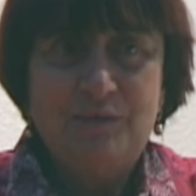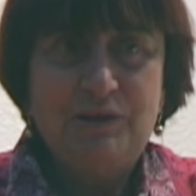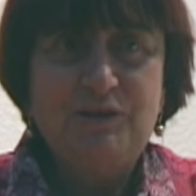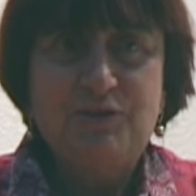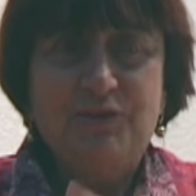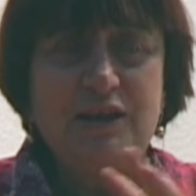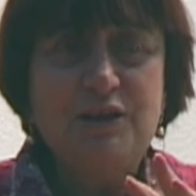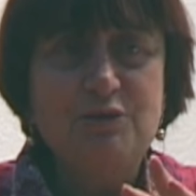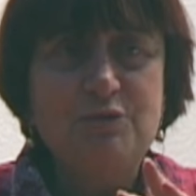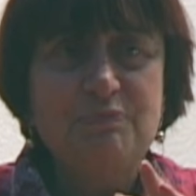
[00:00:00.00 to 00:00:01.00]
When you
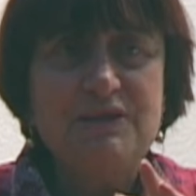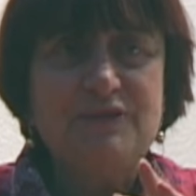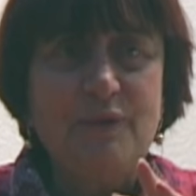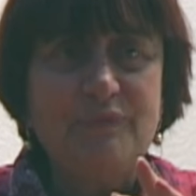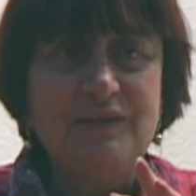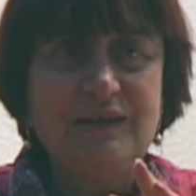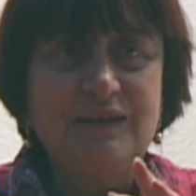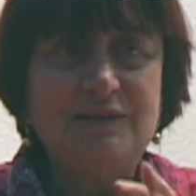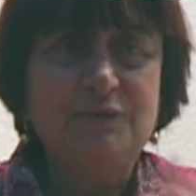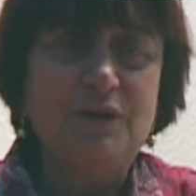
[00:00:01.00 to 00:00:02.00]
think you, you miss something
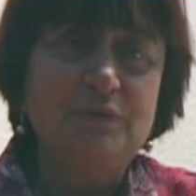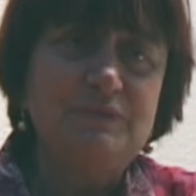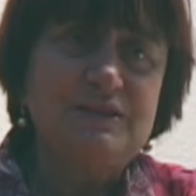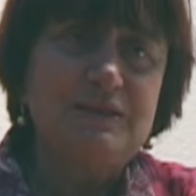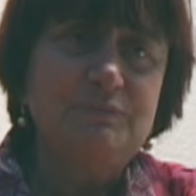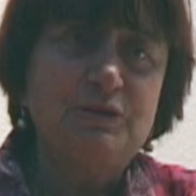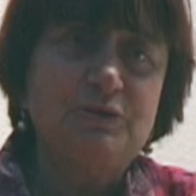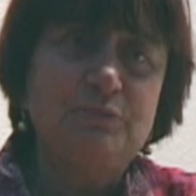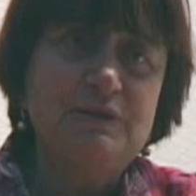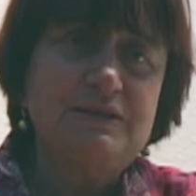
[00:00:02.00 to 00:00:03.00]
and you don't miss it,
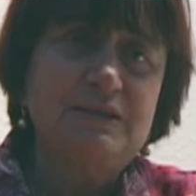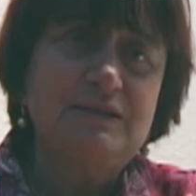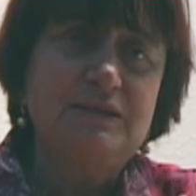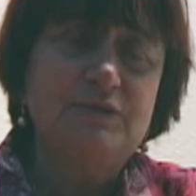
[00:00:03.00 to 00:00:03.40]
but you miss it,